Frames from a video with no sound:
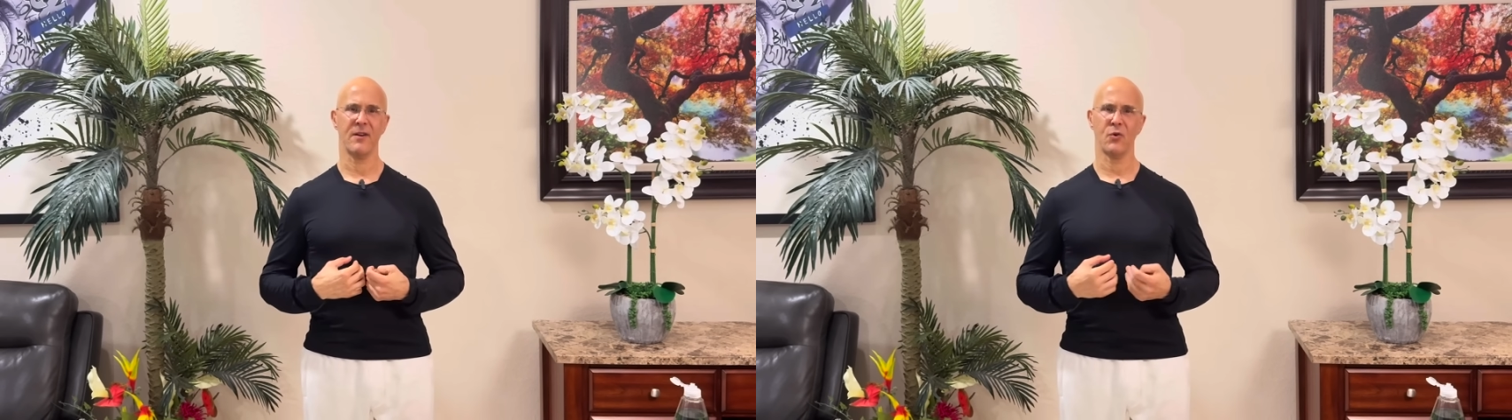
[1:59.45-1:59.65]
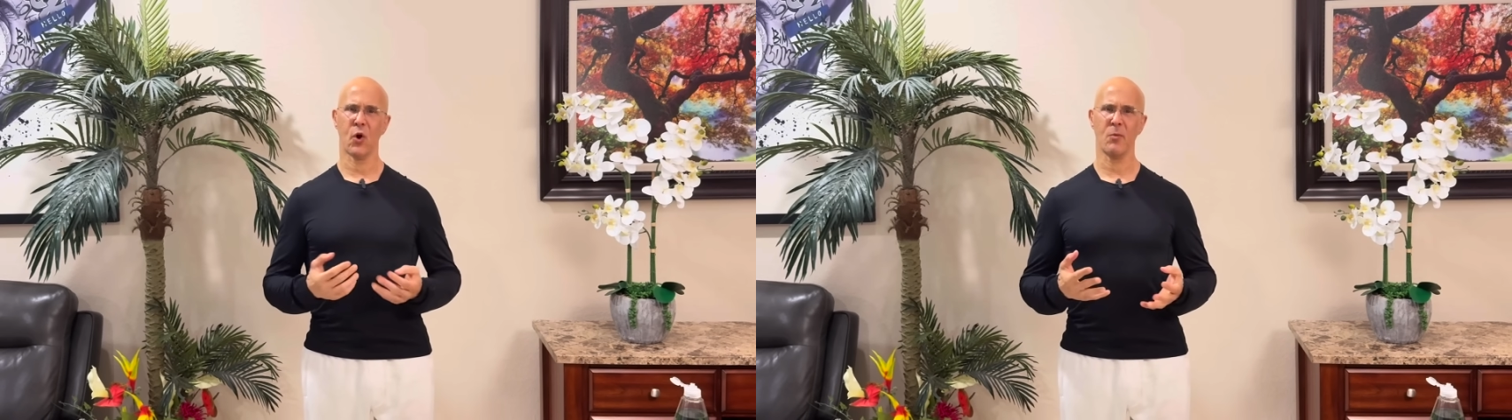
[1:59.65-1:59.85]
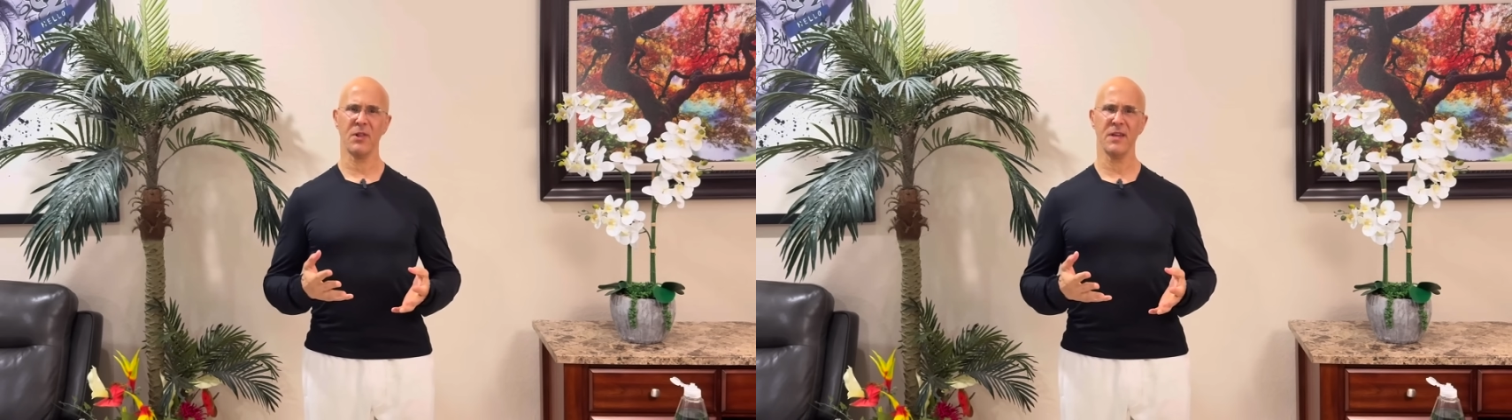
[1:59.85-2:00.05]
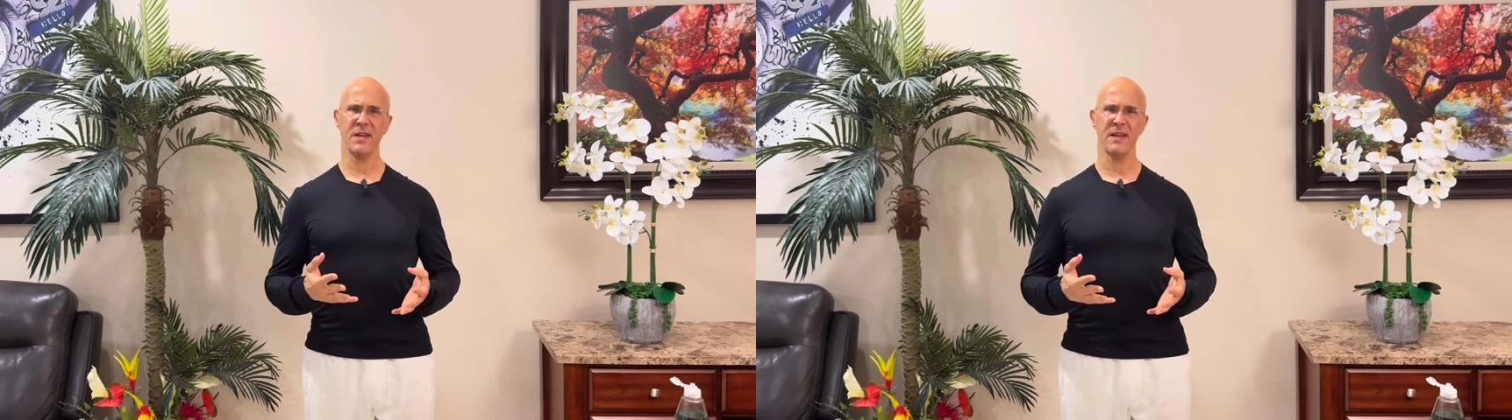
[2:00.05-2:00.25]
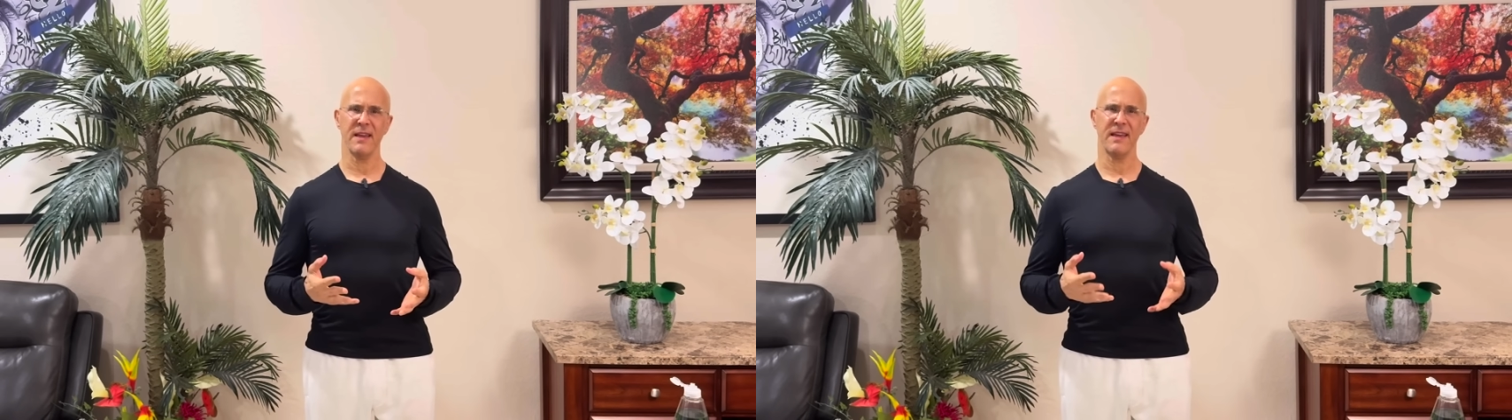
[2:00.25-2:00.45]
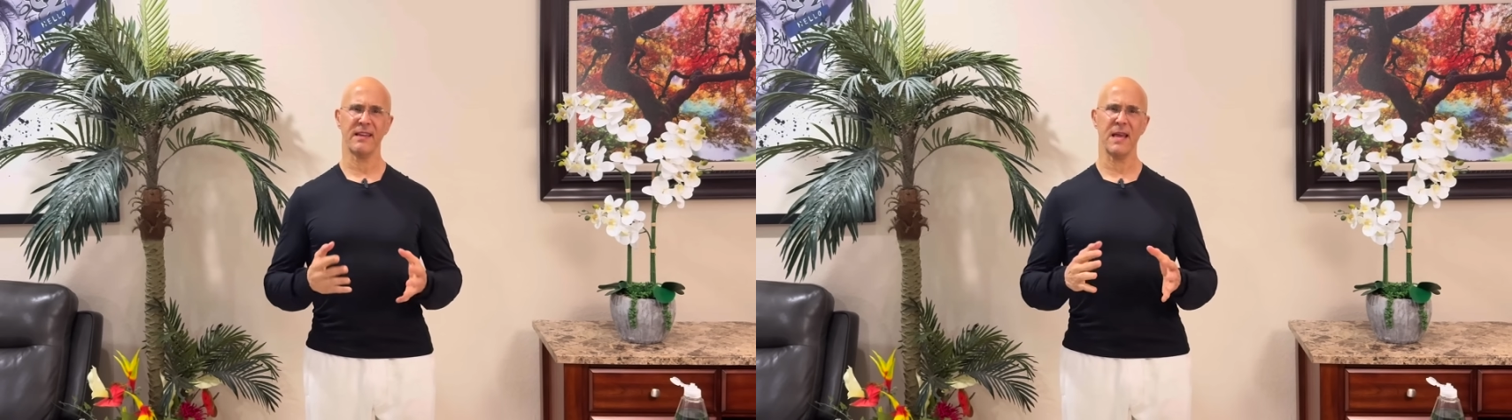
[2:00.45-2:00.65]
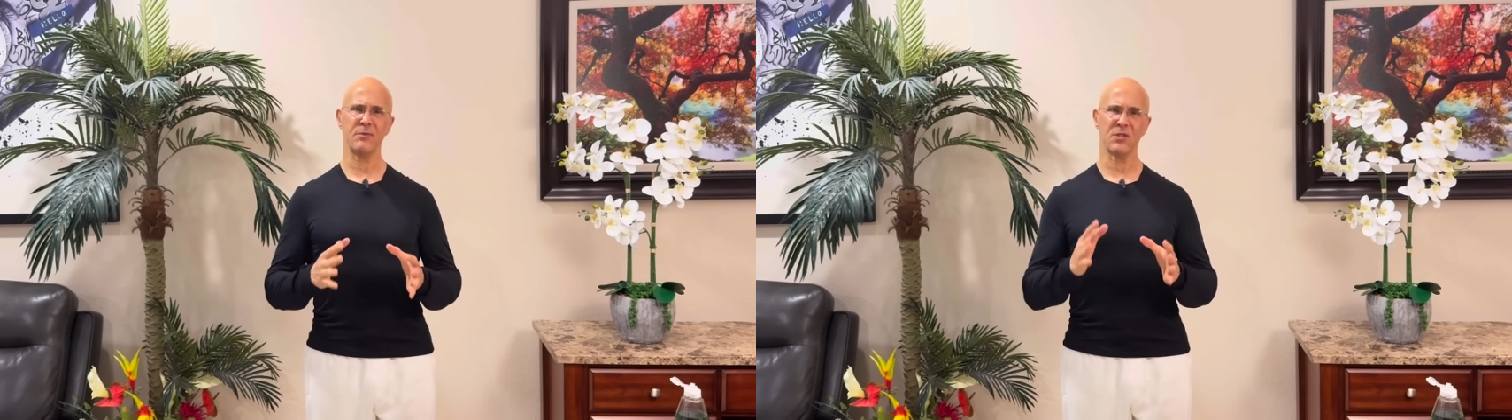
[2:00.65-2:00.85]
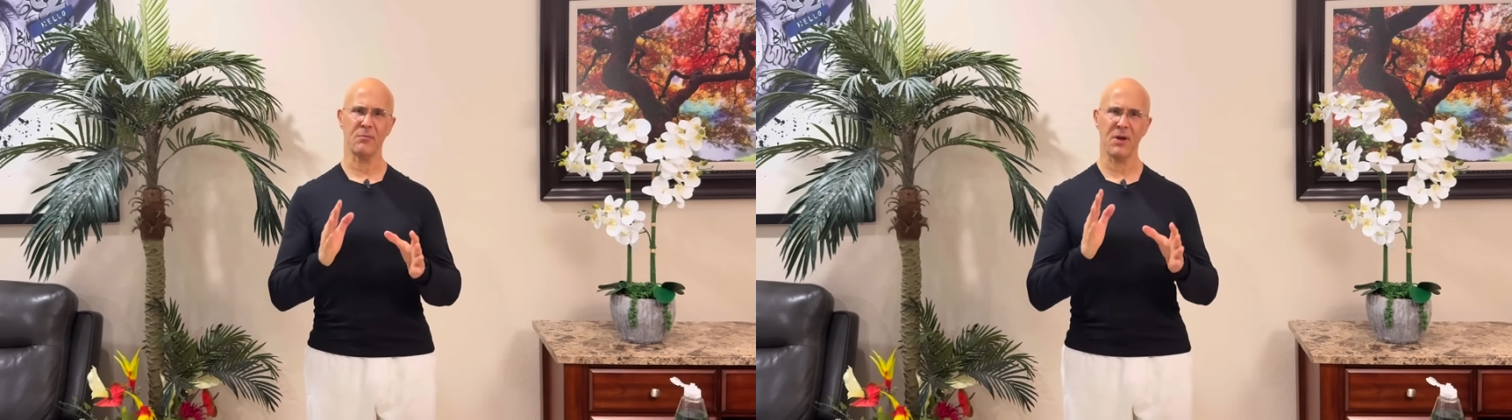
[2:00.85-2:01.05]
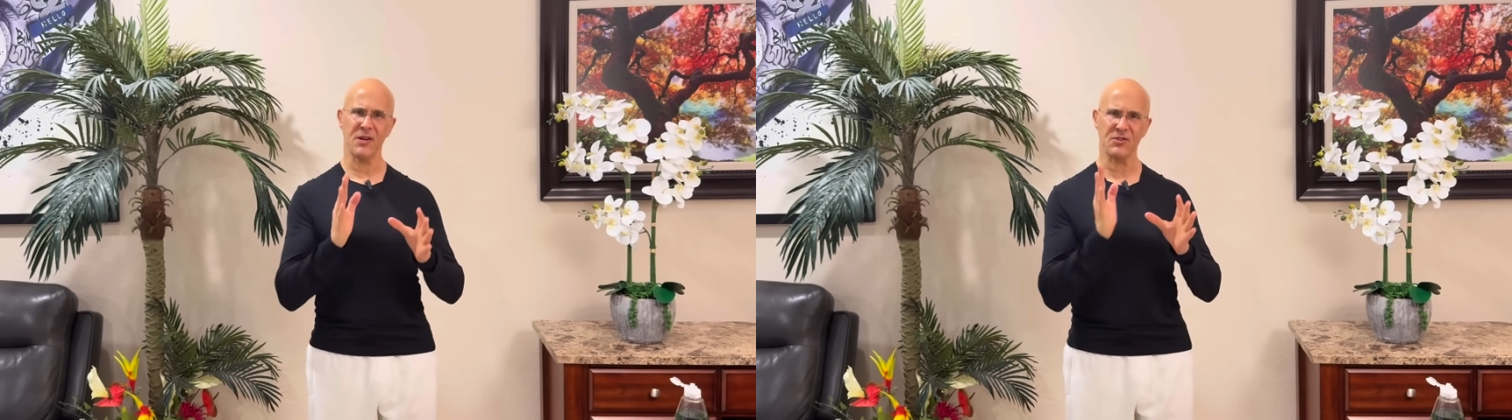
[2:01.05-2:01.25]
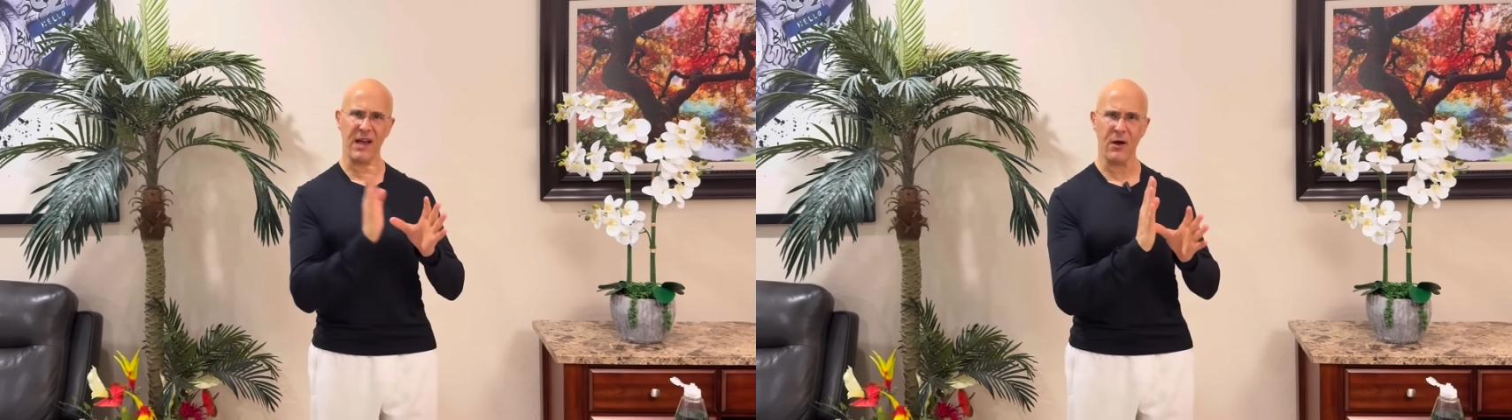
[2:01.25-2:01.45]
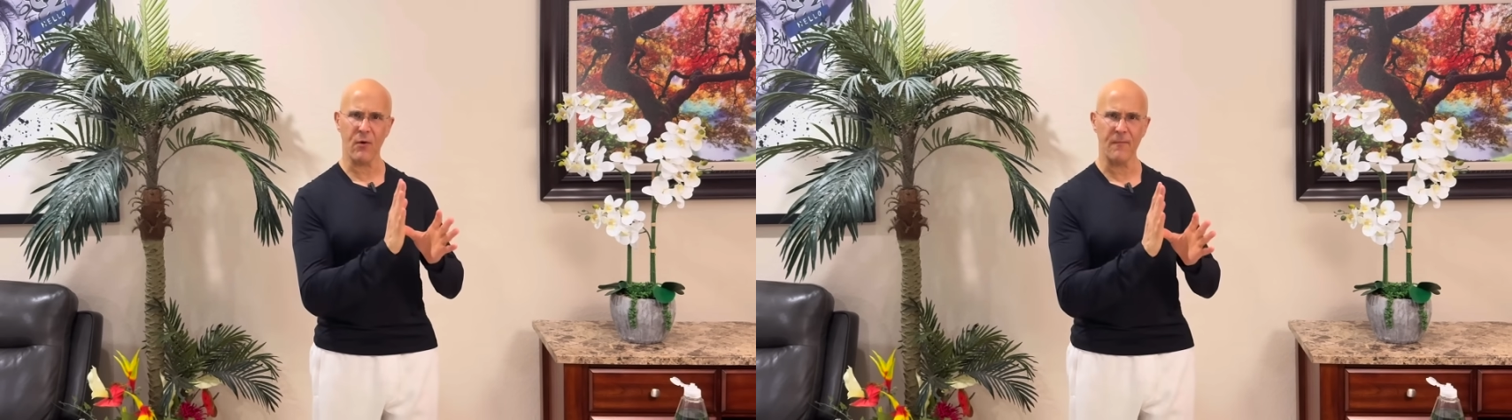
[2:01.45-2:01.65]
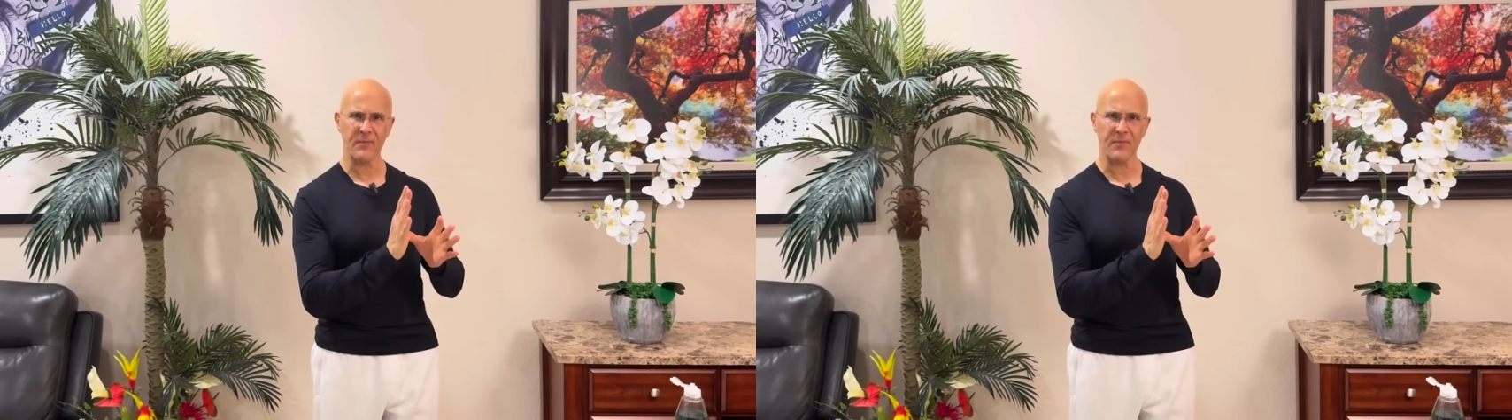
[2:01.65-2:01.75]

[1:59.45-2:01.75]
Normally, it keeps the bugs out